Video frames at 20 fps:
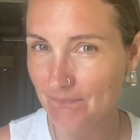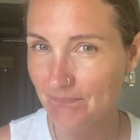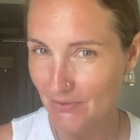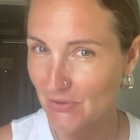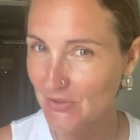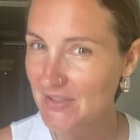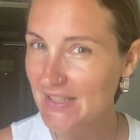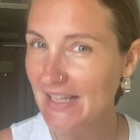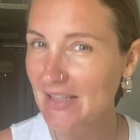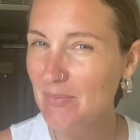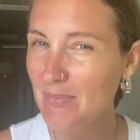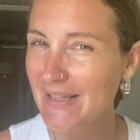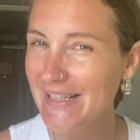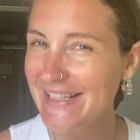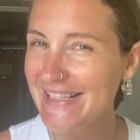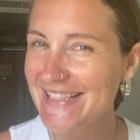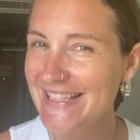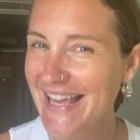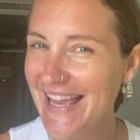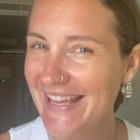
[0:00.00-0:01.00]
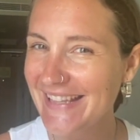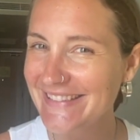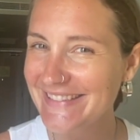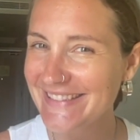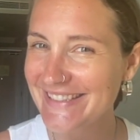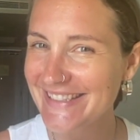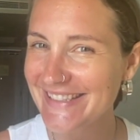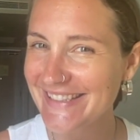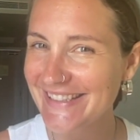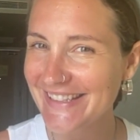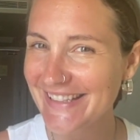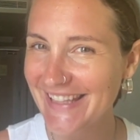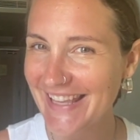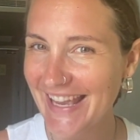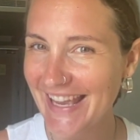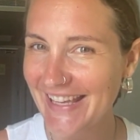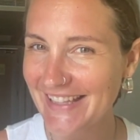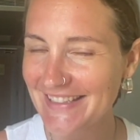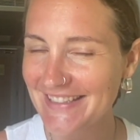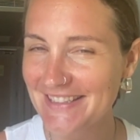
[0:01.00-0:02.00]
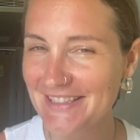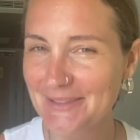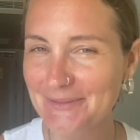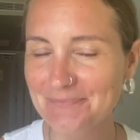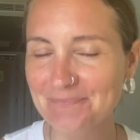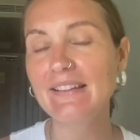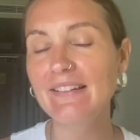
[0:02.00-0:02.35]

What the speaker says: Does that make sense? Yes.